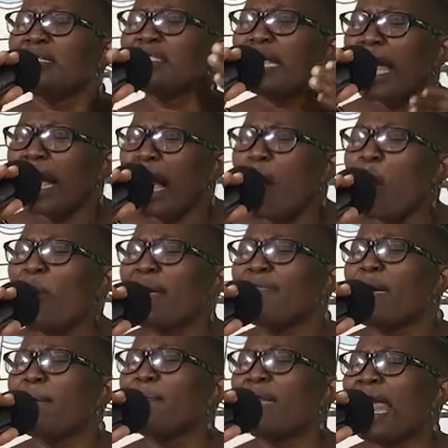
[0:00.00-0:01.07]
Take away
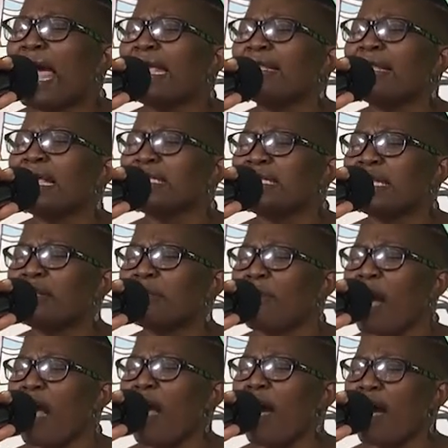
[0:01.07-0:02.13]
the blindness in
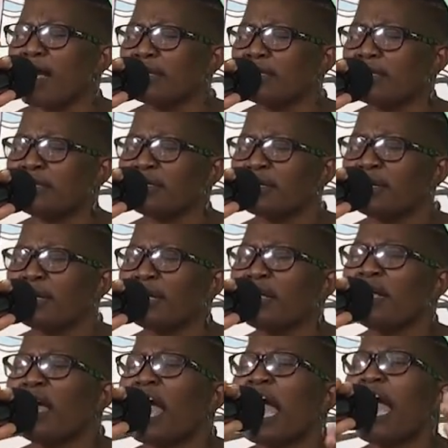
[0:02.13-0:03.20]
my heart
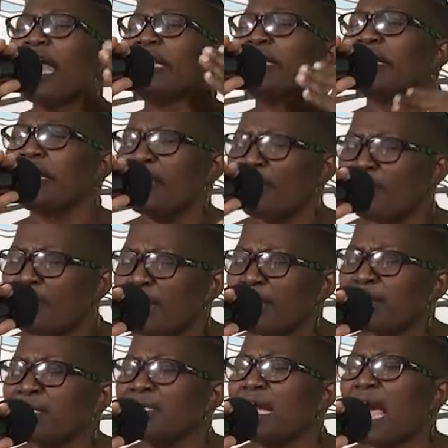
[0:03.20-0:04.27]
and give me
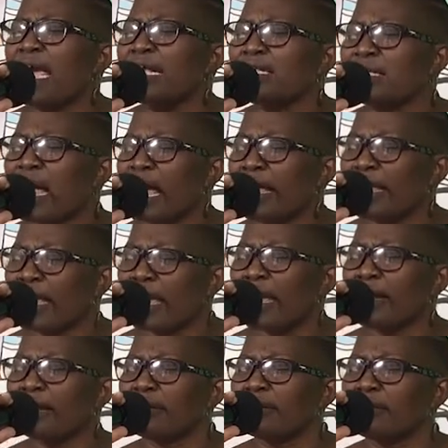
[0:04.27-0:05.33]
sight
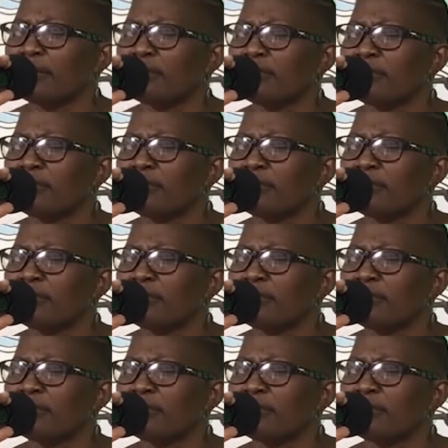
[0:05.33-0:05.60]
again.